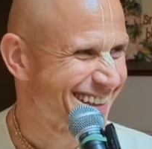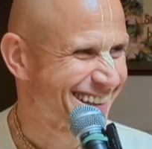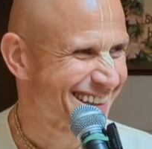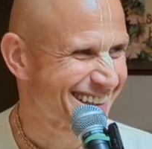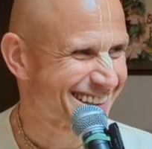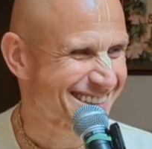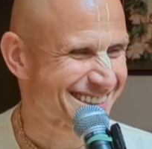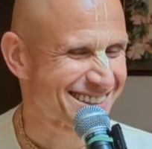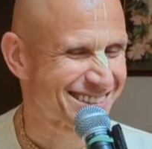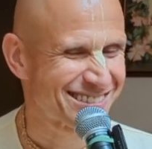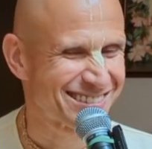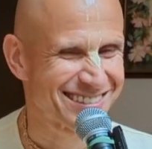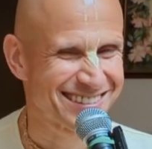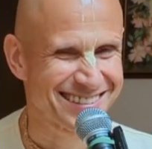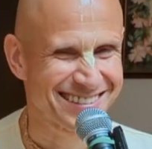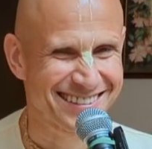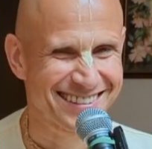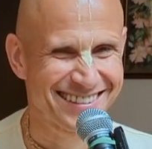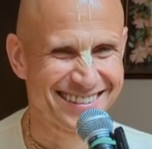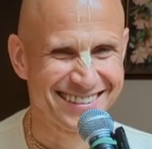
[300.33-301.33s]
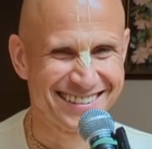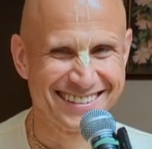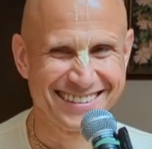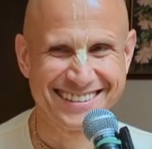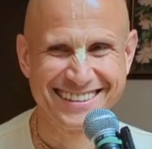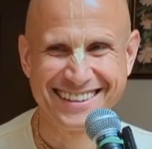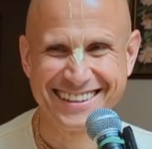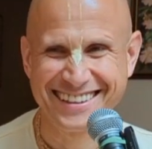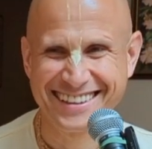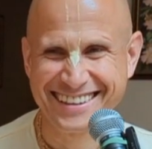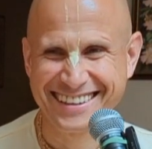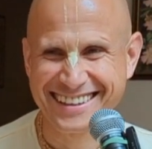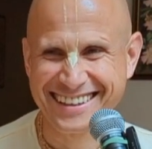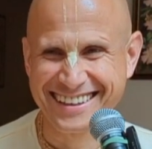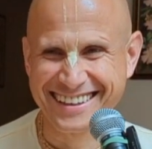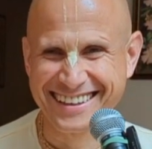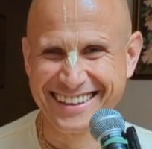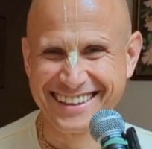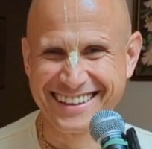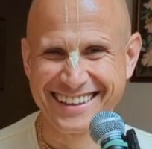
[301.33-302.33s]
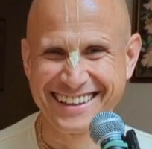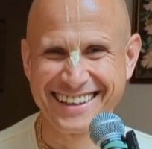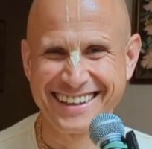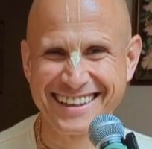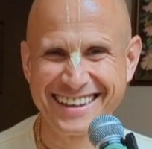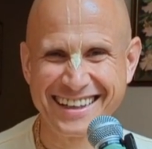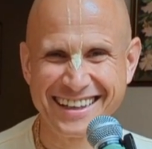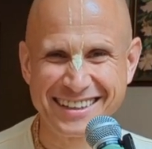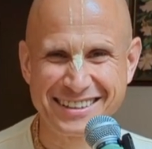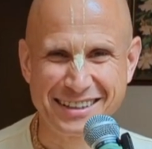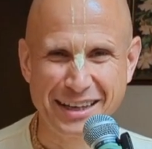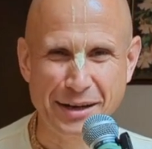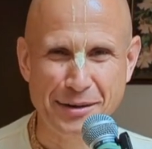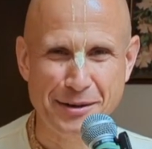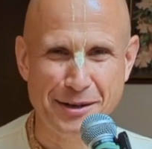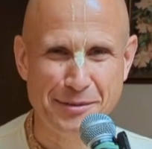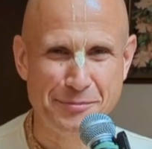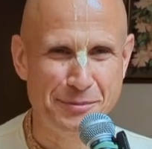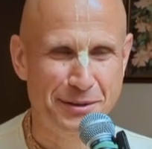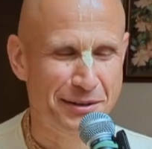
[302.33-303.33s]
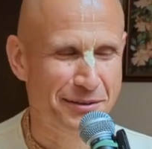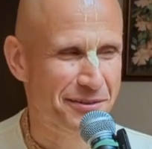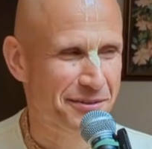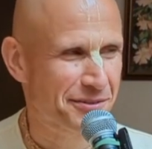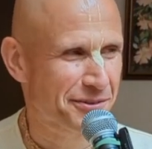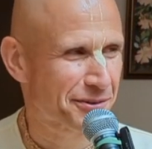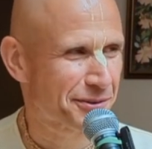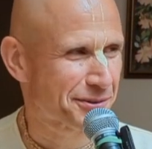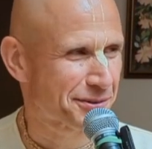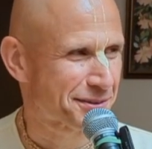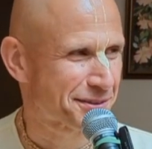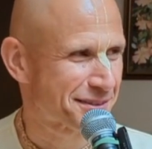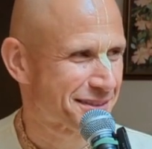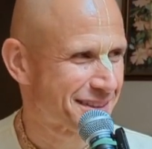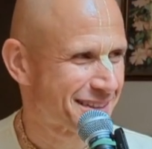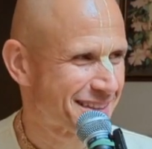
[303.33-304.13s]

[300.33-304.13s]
Yes, it was a terrible thought.